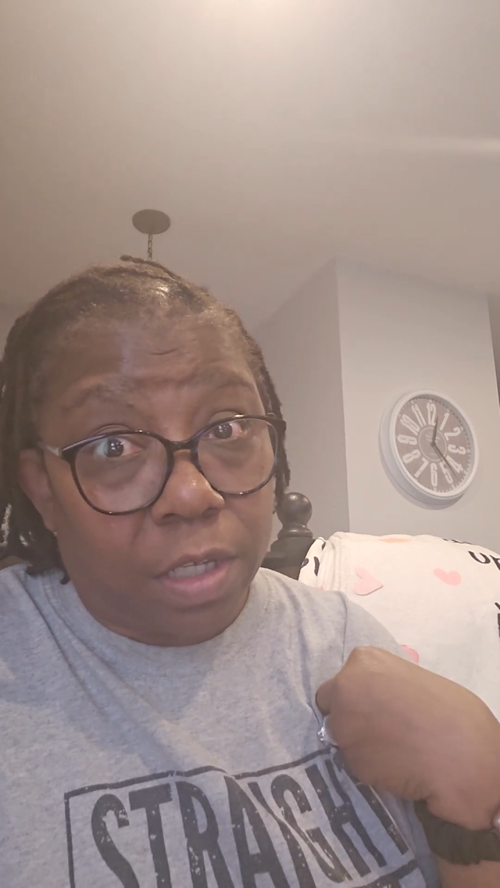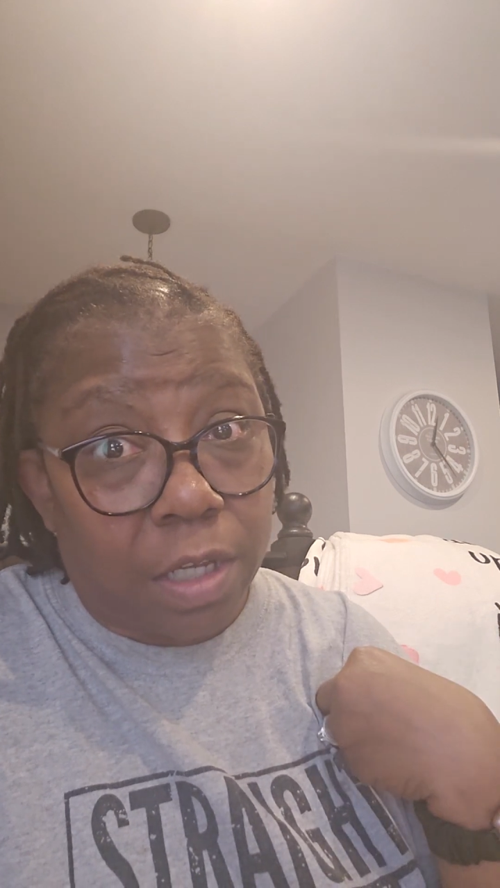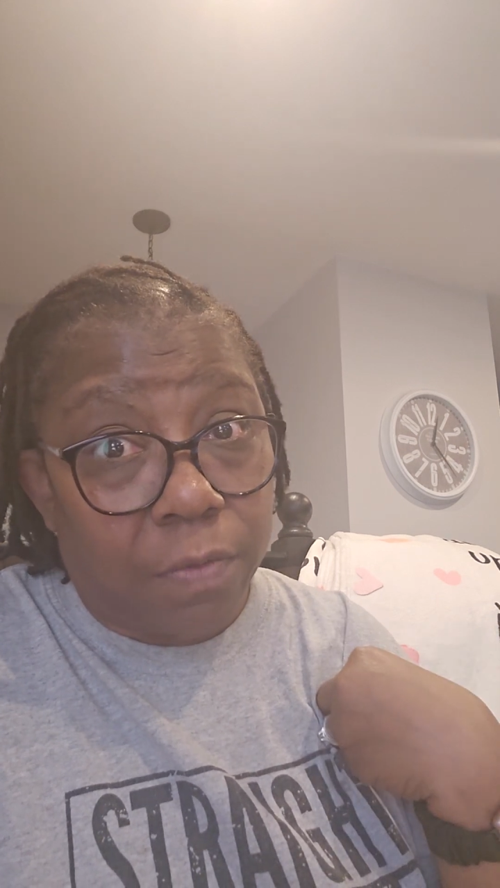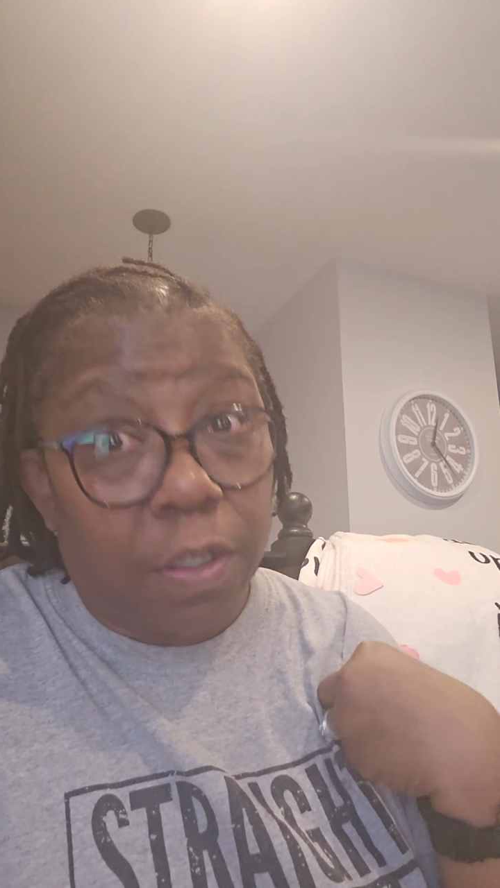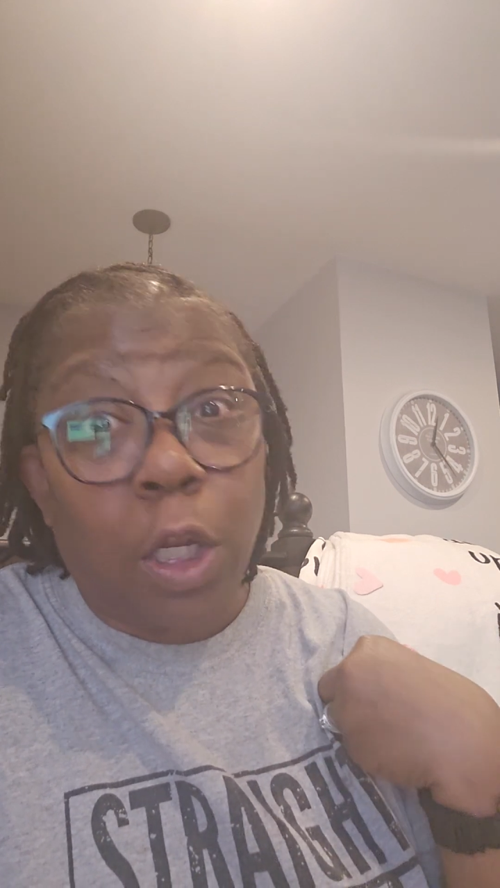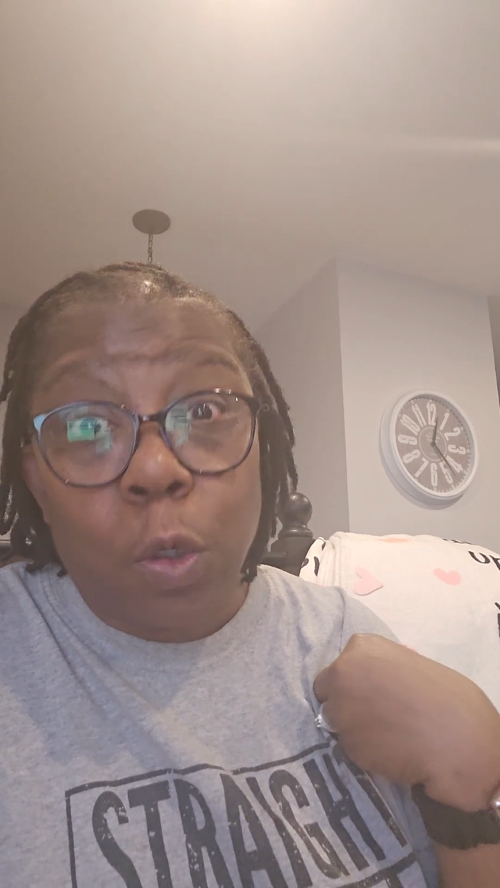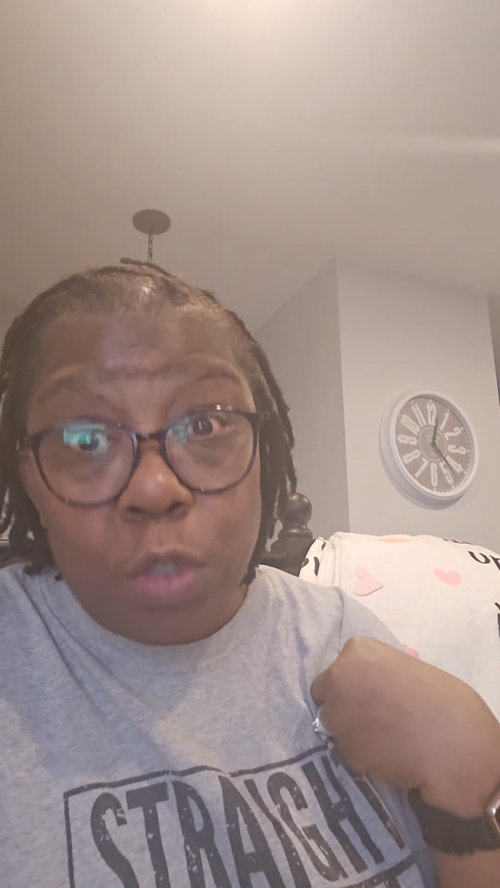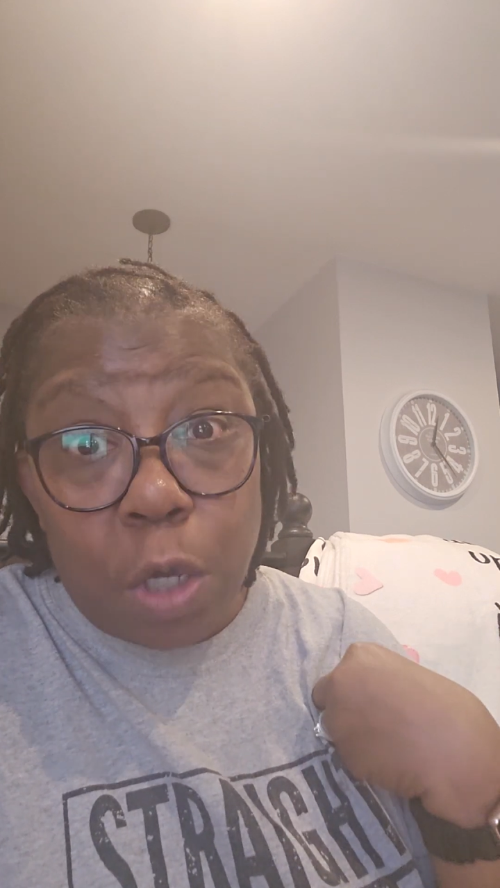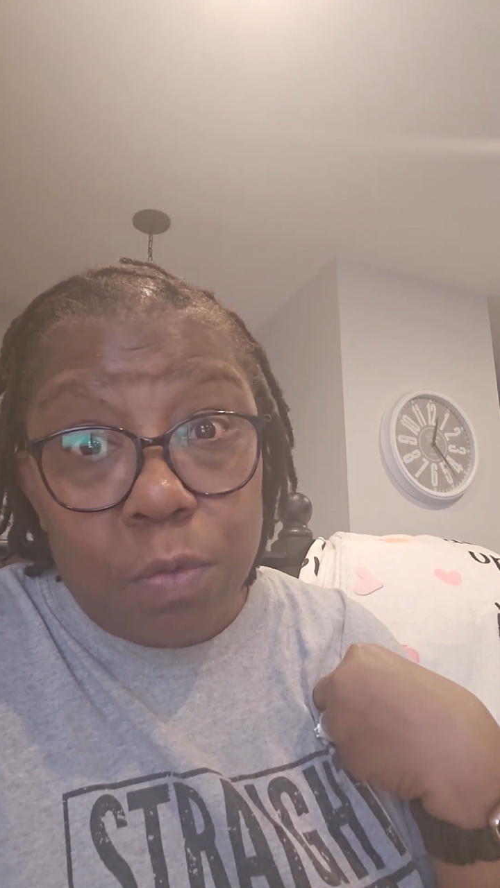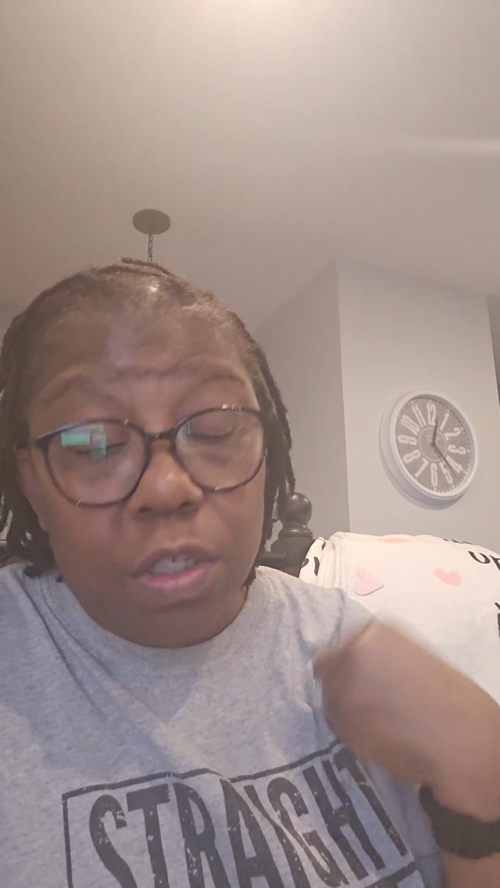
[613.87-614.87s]
the
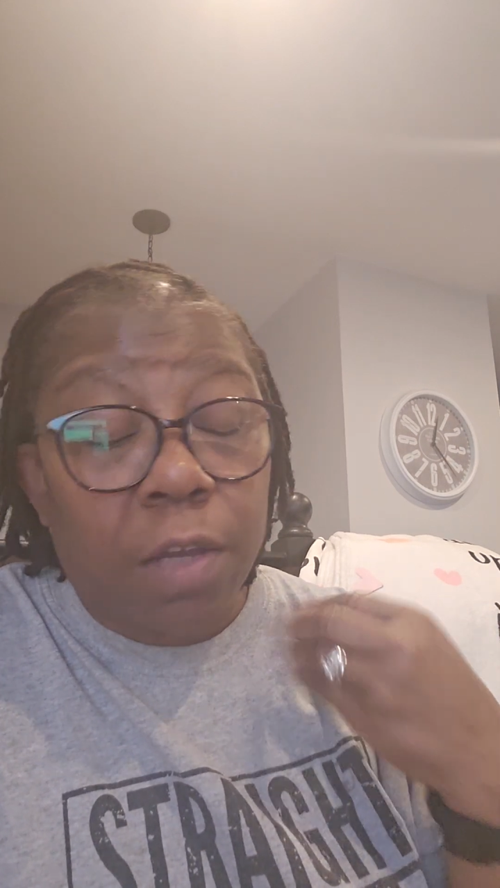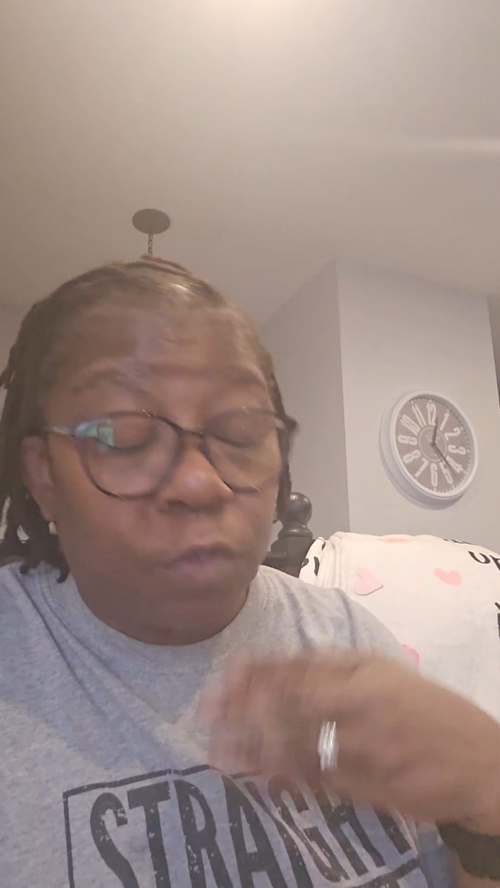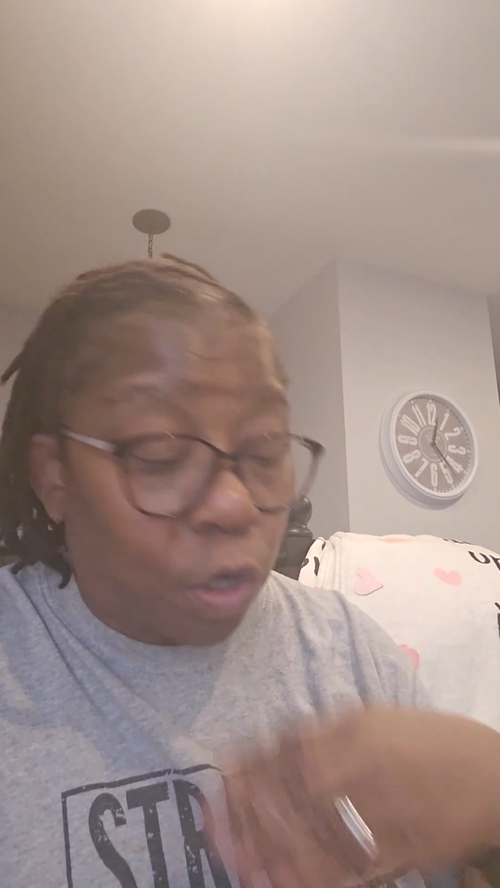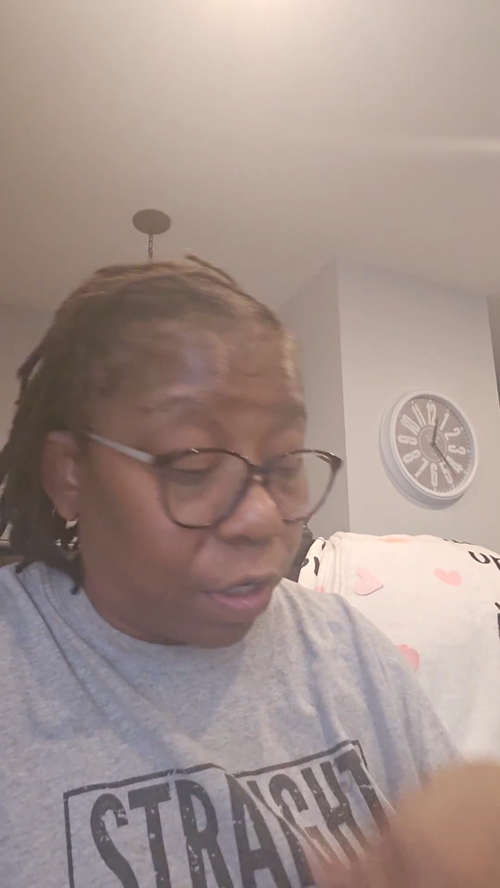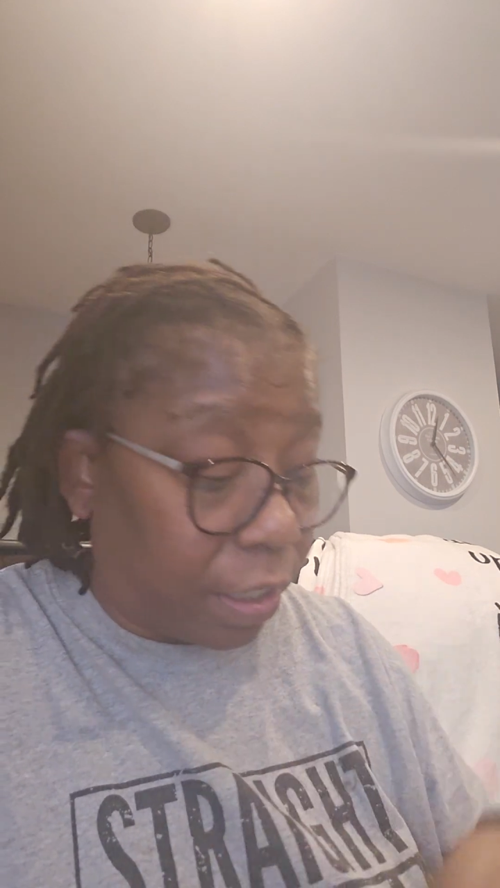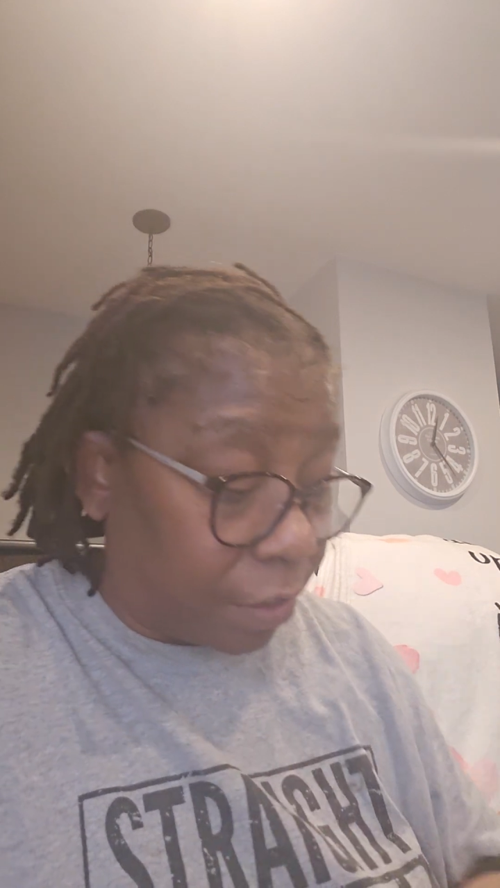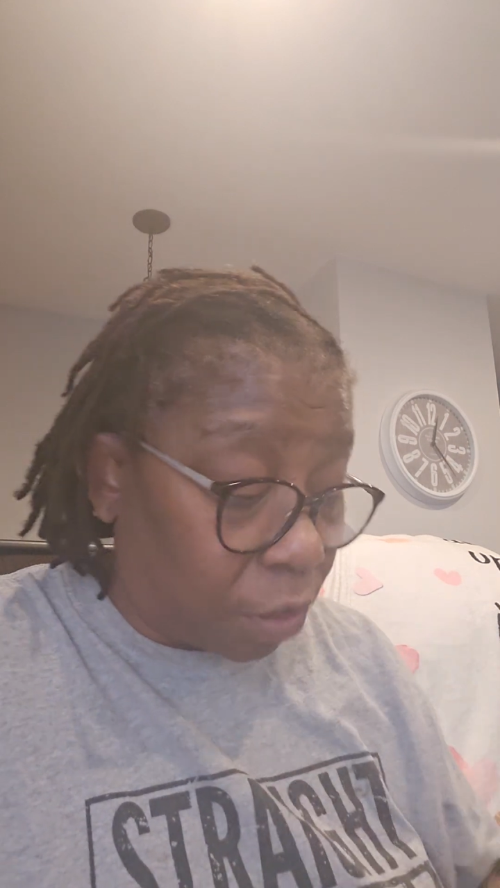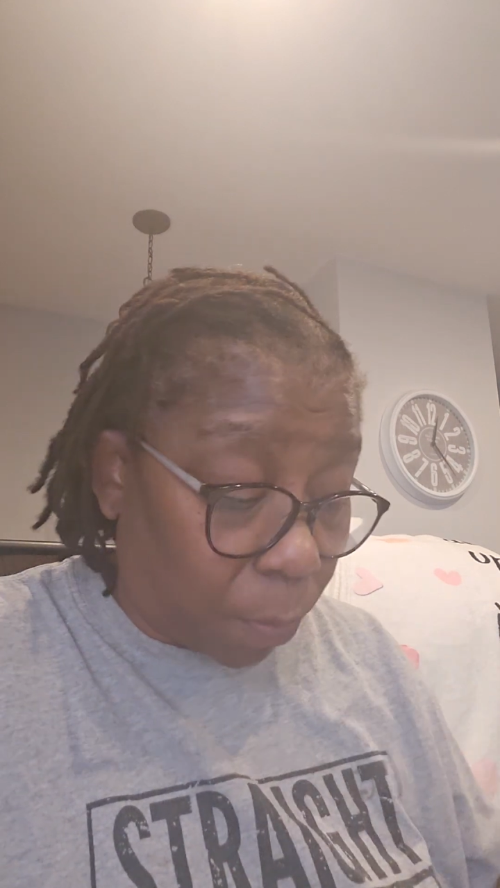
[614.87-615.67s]
low dose of Jardiance.